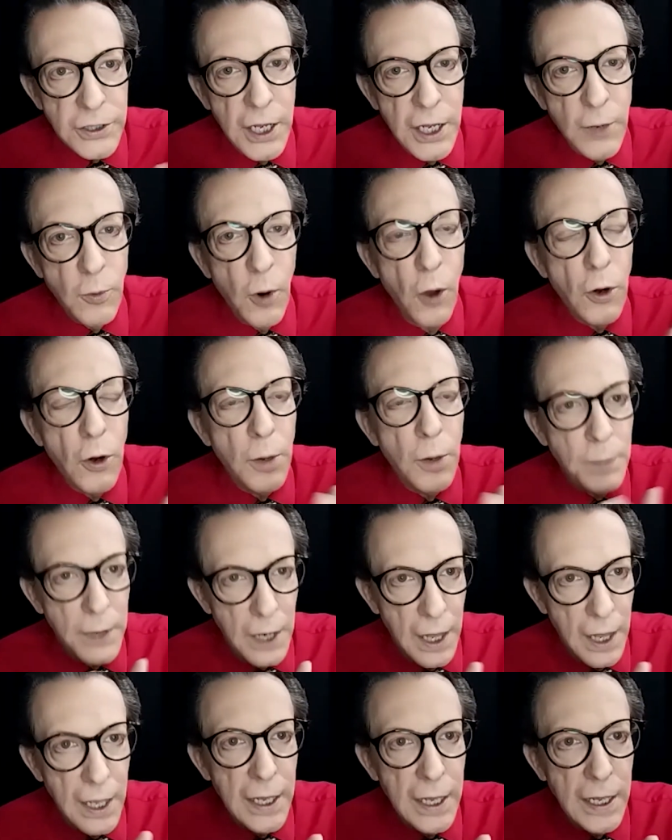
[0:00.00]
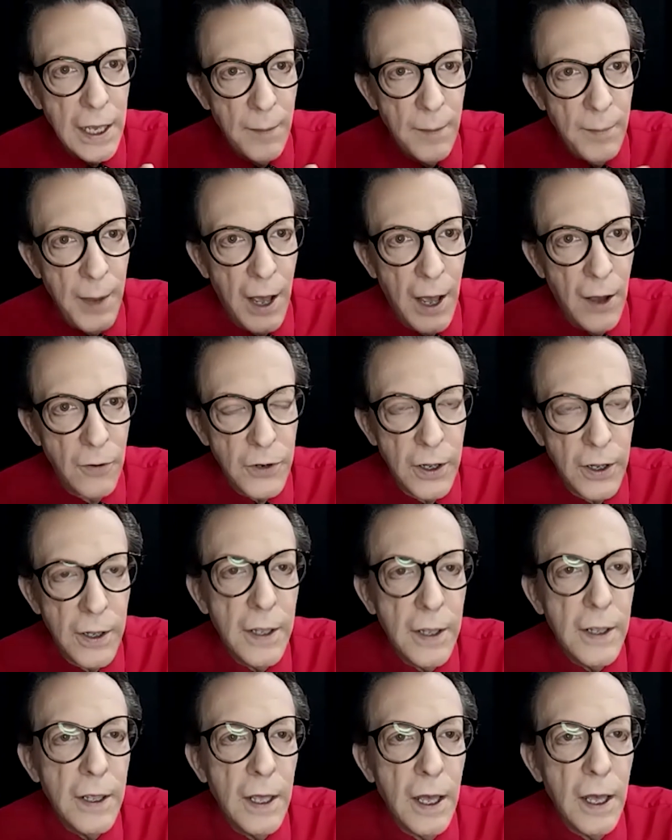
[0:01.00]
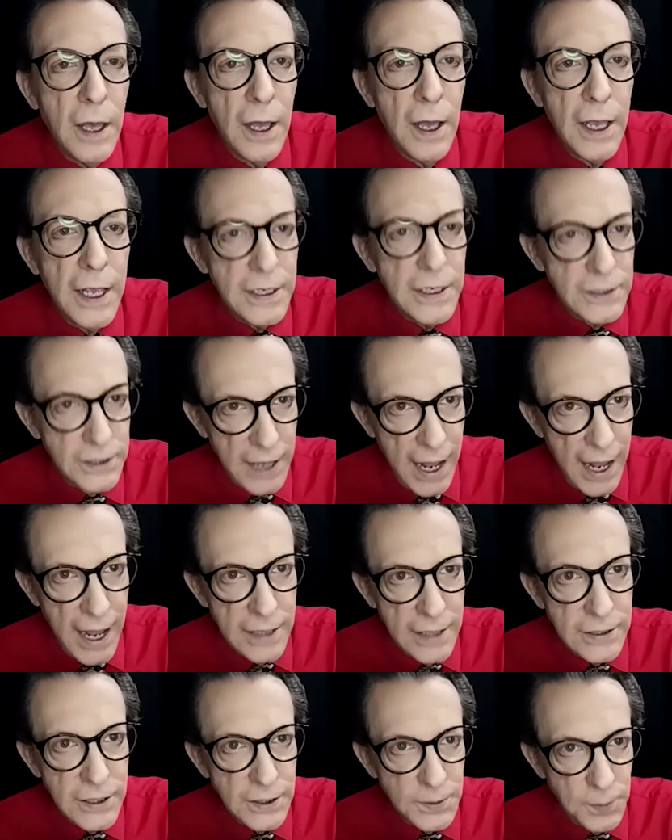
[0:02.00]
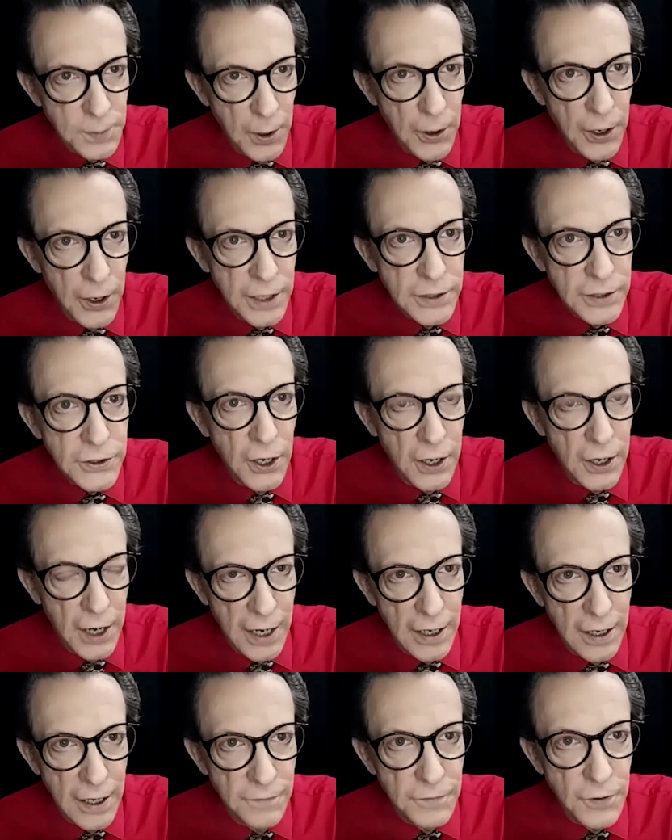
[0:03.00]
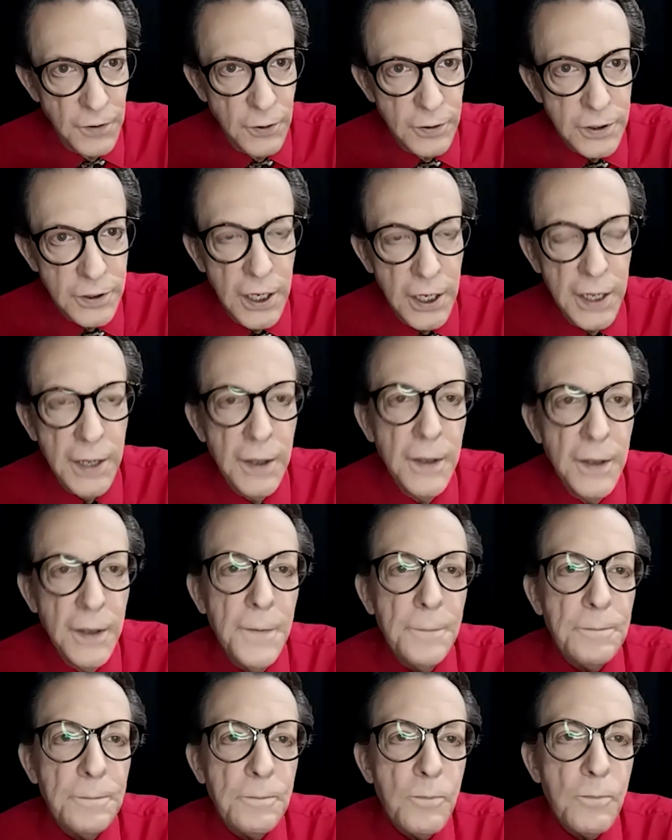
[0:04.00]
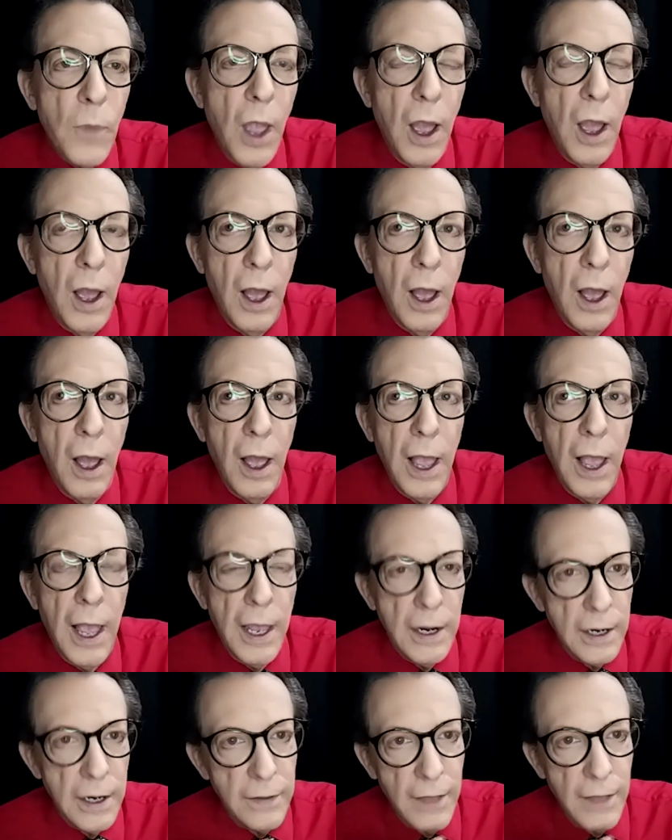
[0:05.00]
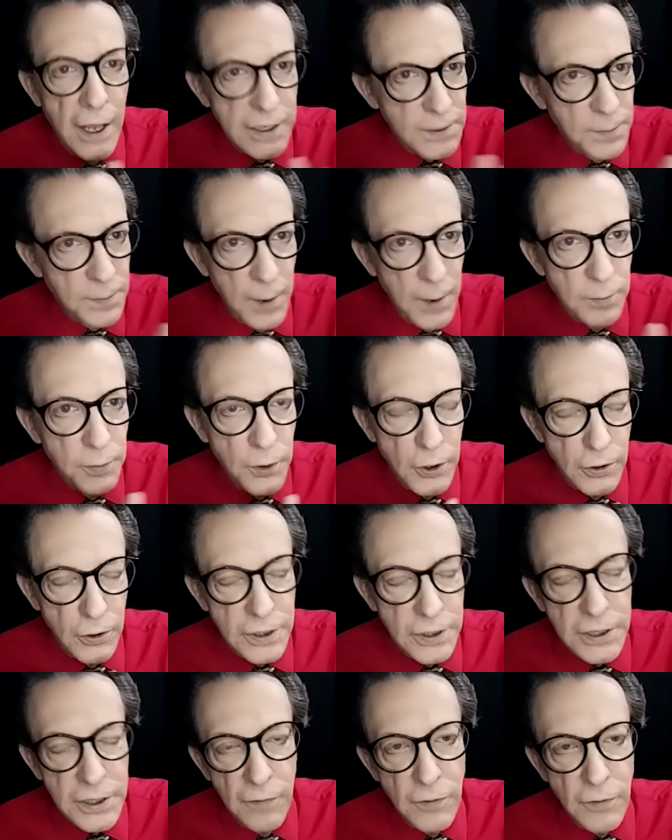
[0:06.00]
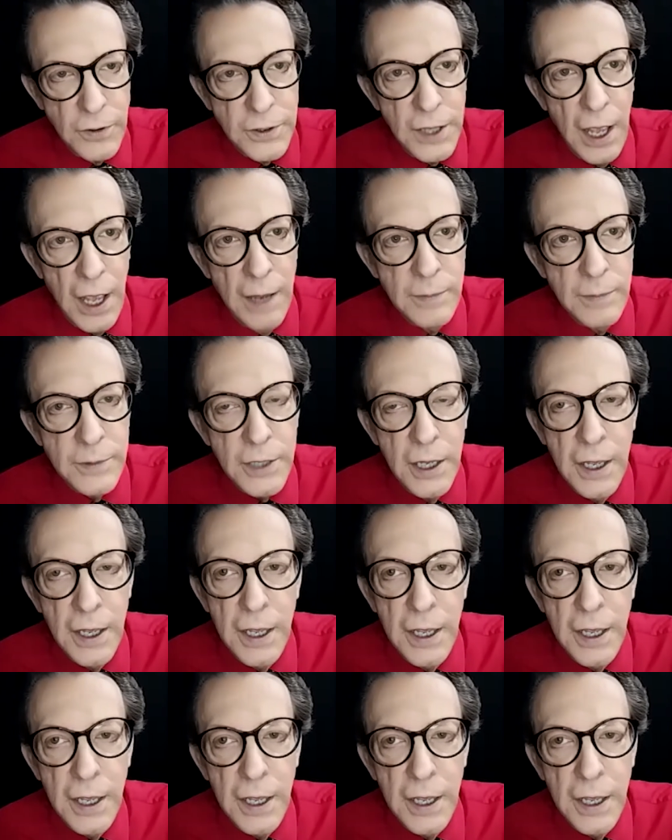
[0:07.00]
He wrote a play about his dad's experience on I Love Lucy, and that's been produced several times.